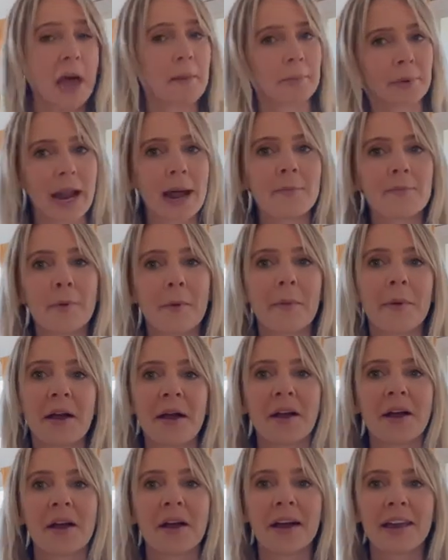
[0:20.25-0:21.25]
But I'm from
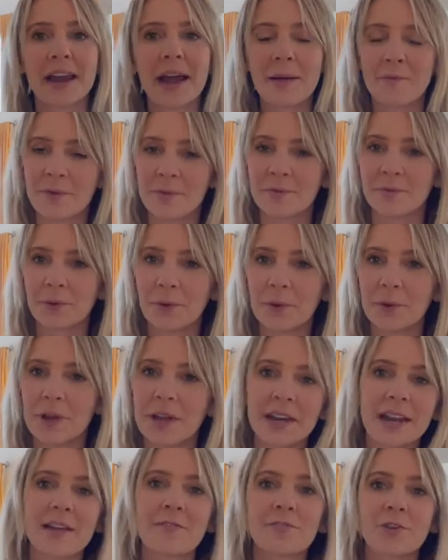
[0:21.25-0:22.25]
America and I'm from Florida
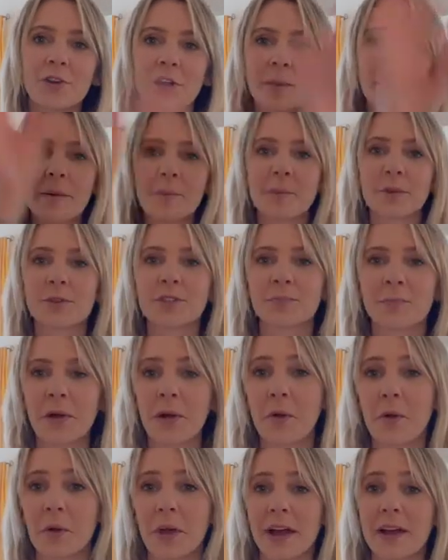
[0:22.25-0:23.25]
and I've grown up on boats my
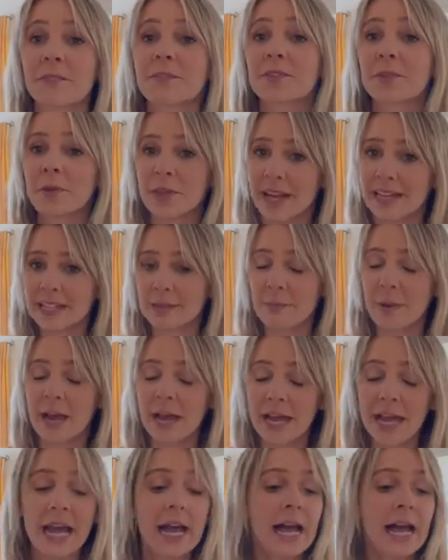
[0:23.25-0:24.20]
whole life. So that's my